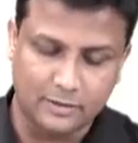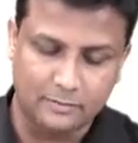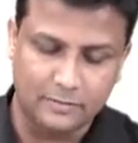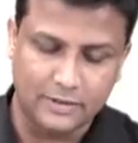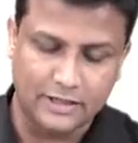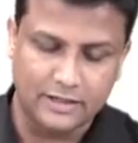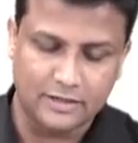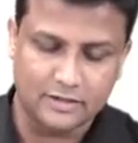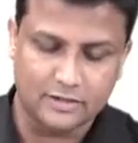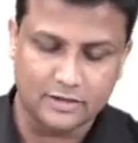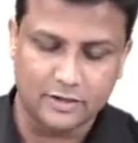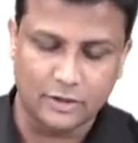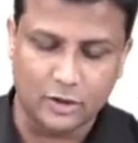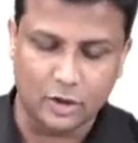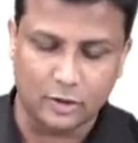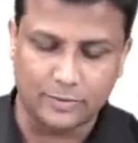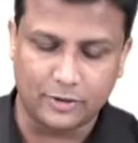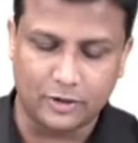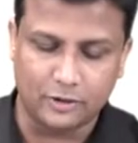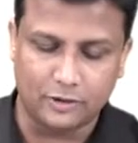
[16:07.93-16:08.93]
completes the
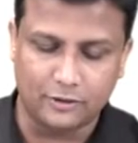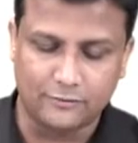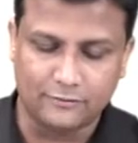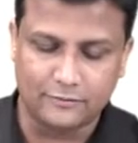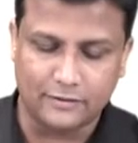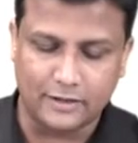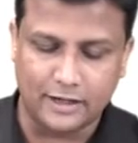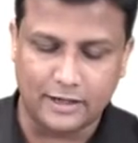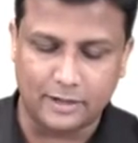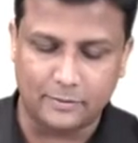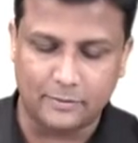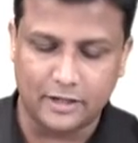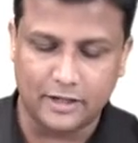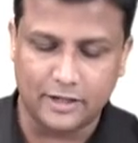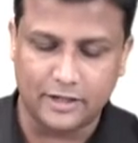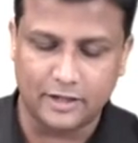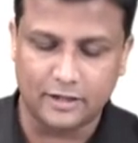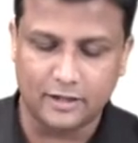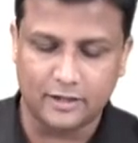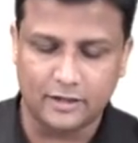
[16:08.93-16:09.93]
topic of
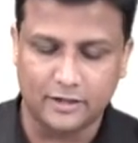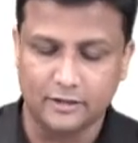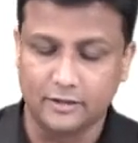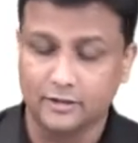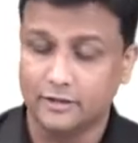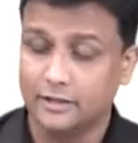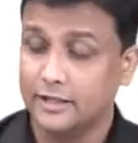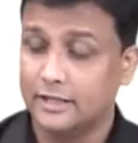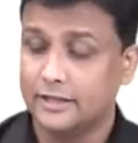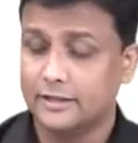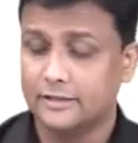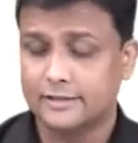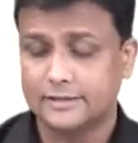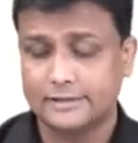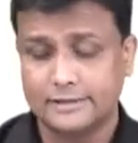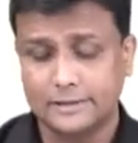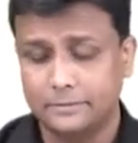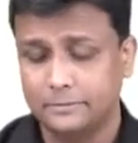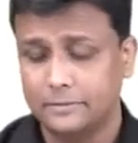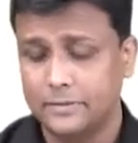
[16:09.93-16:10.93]
carpal tunnel here in the
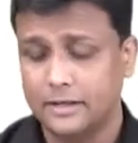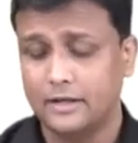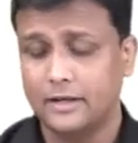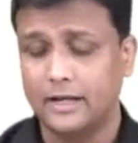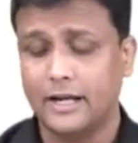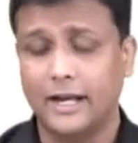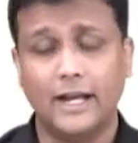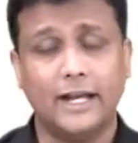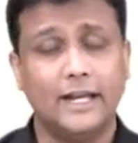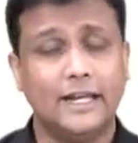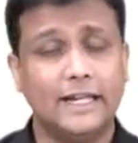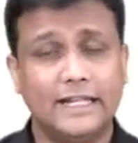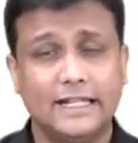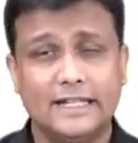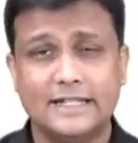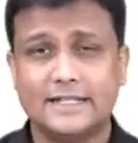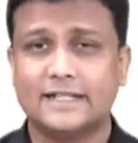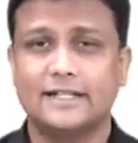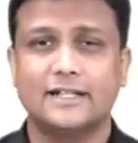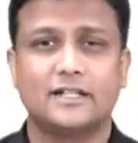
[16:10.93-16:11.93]
simple and
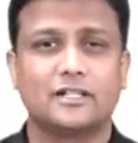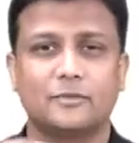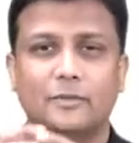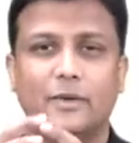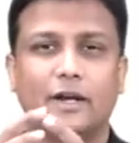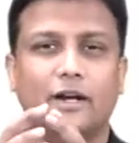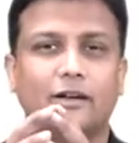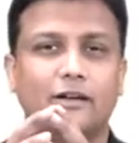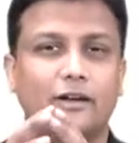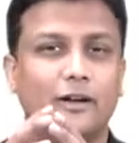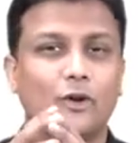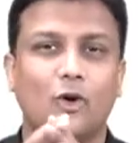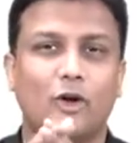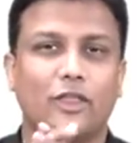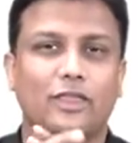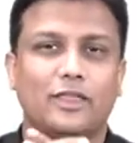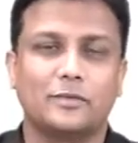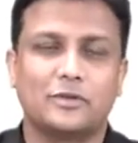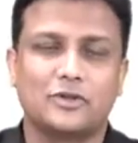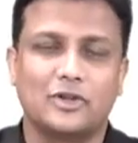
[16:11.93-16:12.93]
easiest manner in a
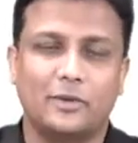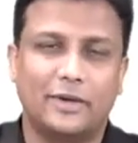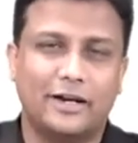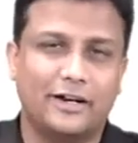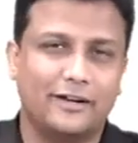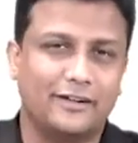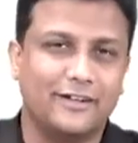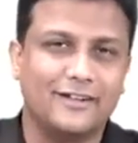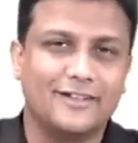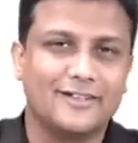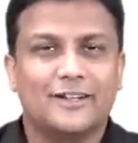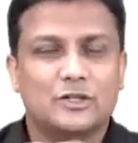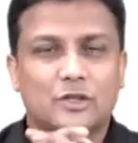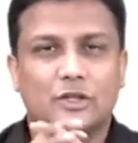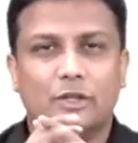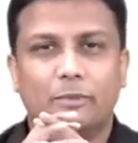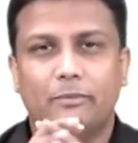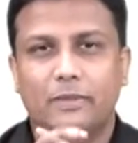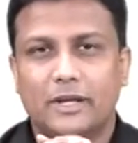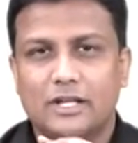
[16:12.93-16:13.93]
conceptual manner guys. So,
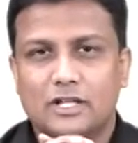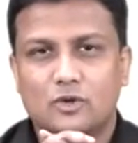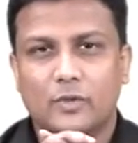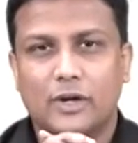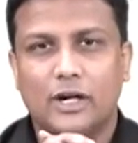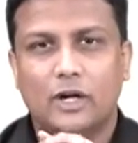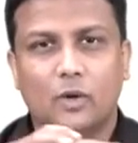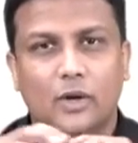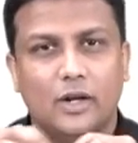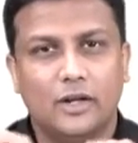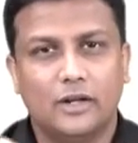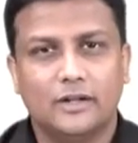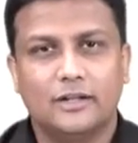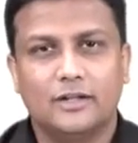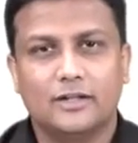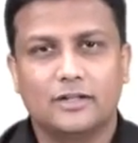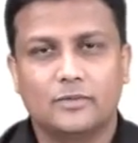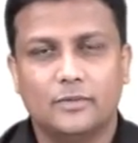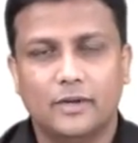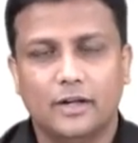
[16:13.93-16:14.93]
the best way to learn
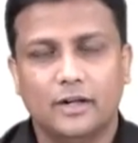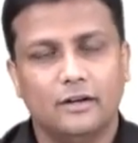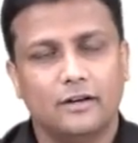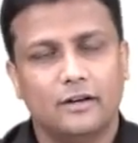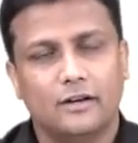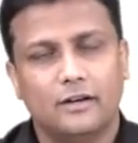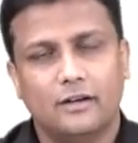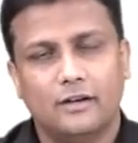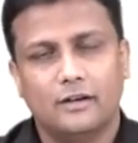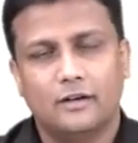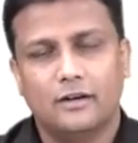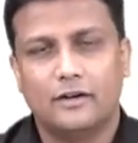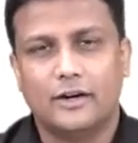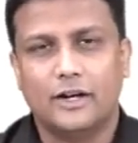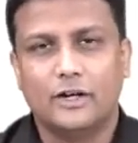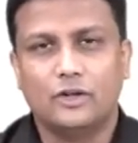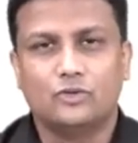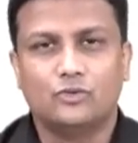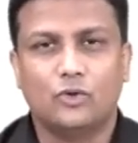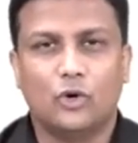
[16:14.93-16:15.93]
this one,
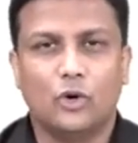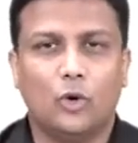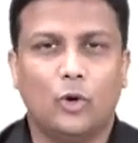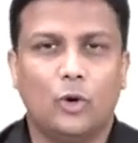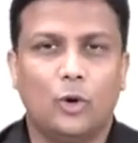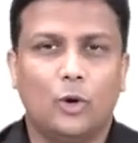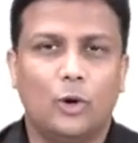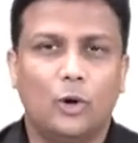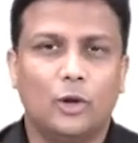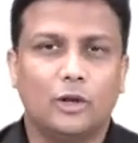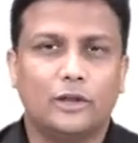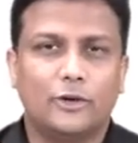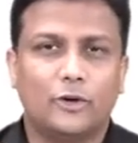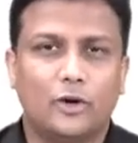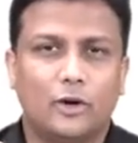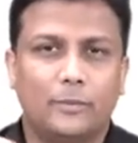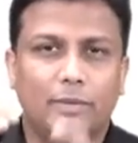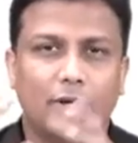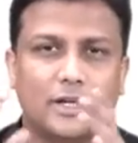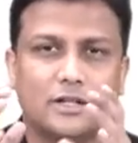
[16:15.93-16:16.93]
try to follow all the
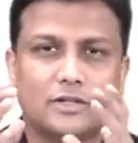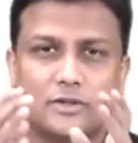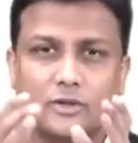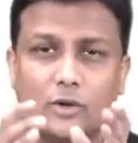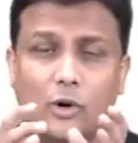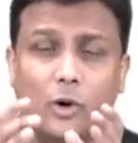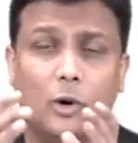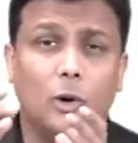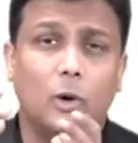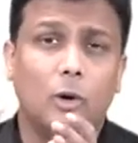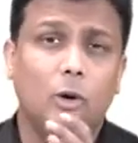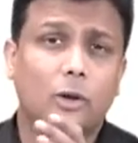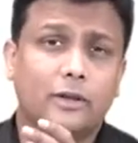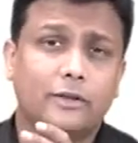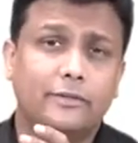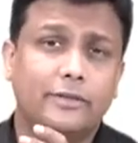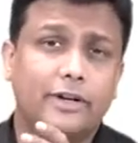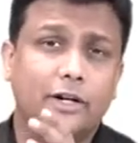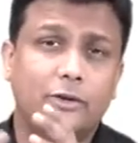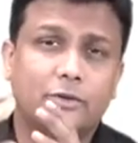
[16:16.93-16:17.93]
topics, all
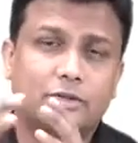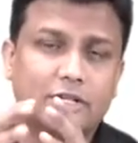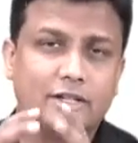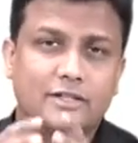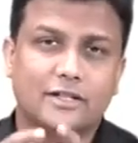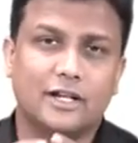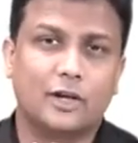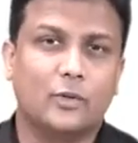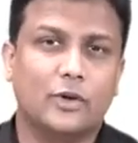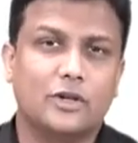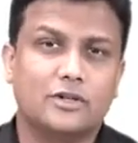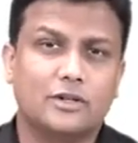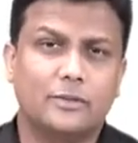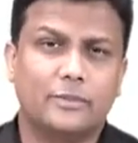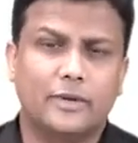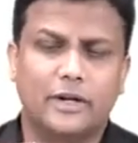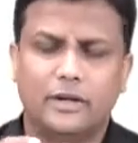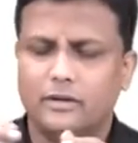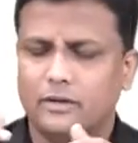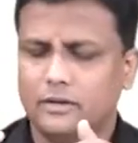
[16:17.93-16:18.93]
the videos in a sequential
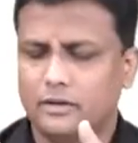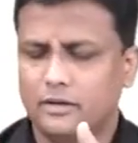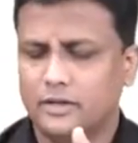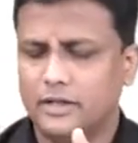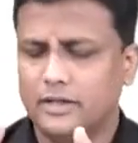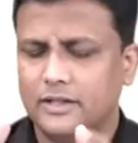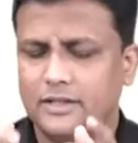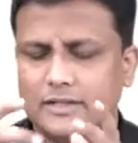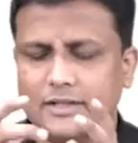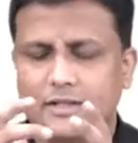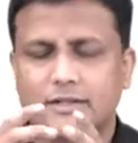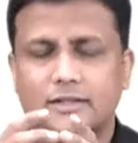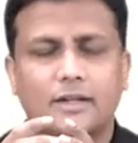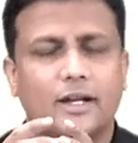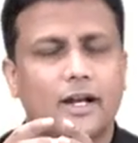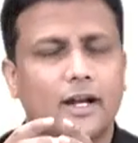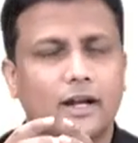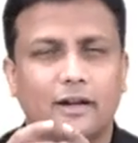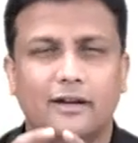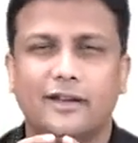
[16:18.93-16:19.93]
manner, then this is
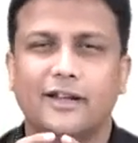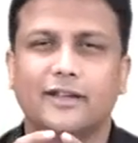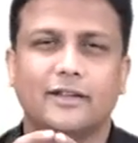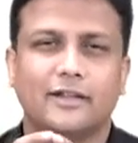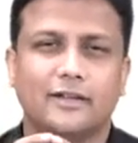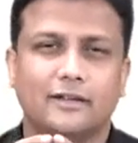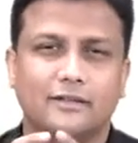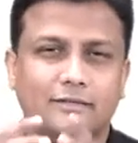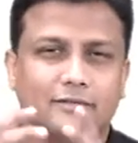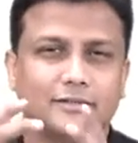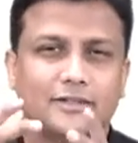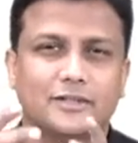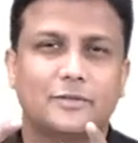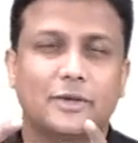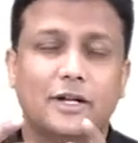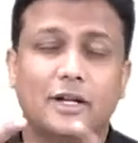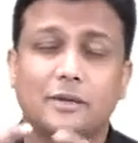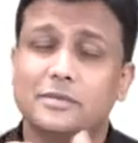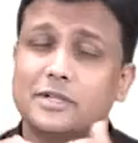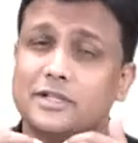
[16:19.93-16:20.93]
nothing. This
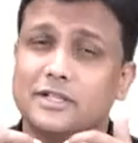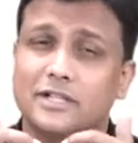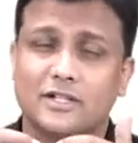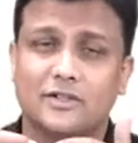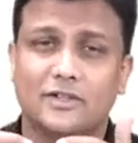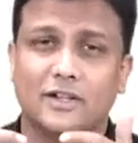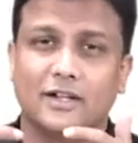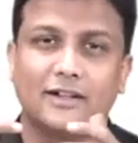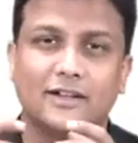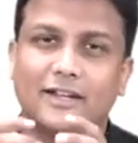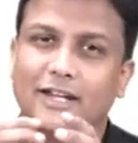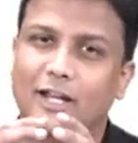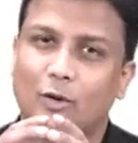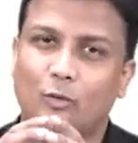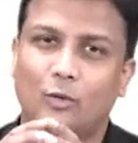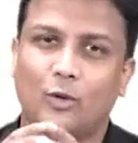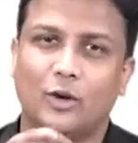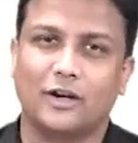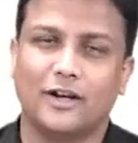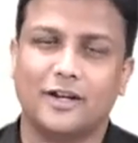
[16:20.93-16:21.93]
becomes just like a
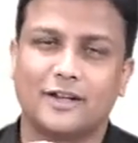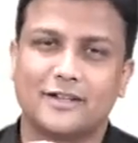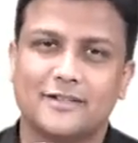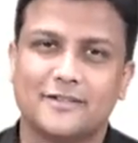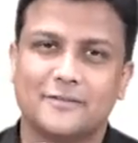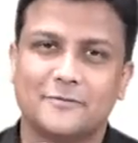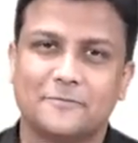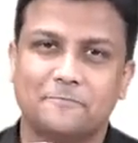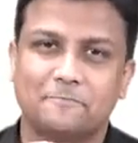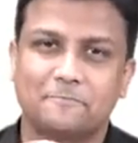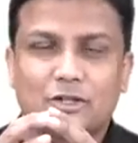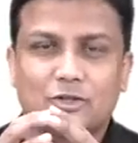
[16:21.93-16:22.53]
cakewalk guys.